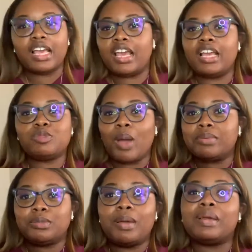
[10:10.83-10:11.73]
it's wiped
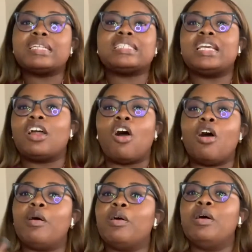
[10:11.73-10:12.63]
away because it
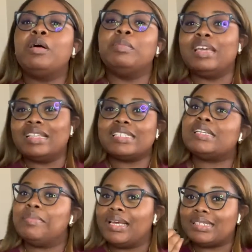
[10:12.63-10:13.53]
all begins to
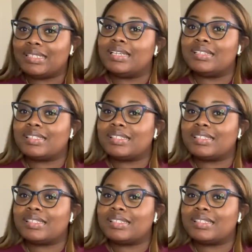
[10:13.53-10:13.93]
make sense.